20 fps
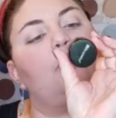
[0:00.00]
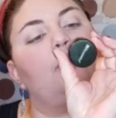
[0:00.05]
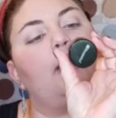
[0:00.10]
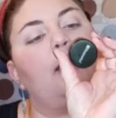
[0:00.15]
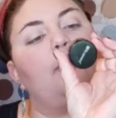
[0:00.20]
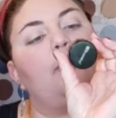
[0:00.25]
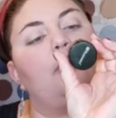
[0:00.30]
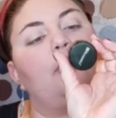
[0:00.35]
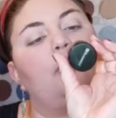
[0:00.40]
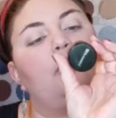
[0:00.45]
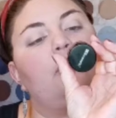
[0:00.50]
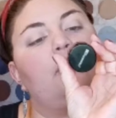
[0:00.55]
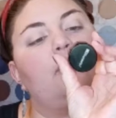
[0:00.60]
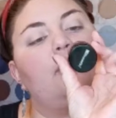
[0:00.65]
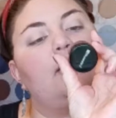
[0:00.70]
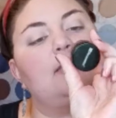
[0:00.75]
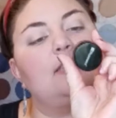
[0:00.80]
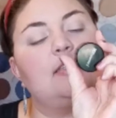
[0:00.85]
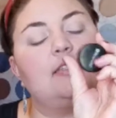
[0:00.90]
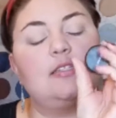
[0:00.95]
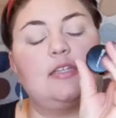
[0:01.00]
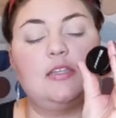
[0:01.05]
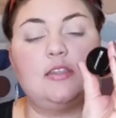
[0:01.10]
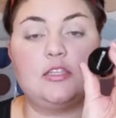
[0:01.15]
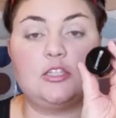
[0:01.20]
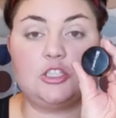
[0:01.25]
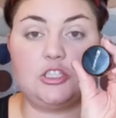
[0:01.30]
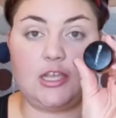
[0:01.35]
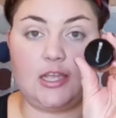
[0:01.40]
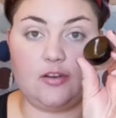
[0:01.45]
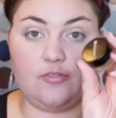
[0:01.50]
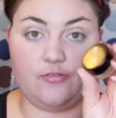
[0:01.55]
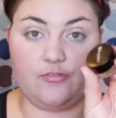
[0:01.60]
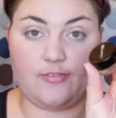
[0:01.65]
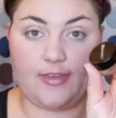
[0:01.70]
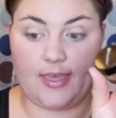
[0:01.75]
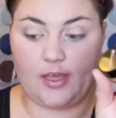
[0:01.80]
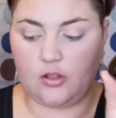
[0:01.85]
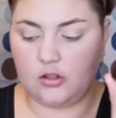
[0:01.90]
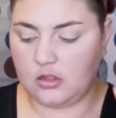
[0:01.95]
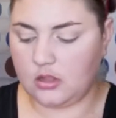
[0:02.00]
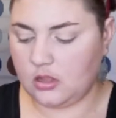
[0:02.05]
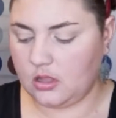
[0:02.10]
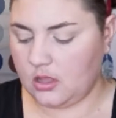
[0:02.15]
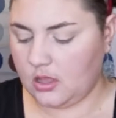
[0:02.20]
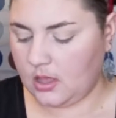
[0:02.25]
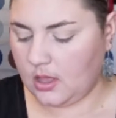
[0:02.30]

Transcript: Primer. This is in the shade Veil.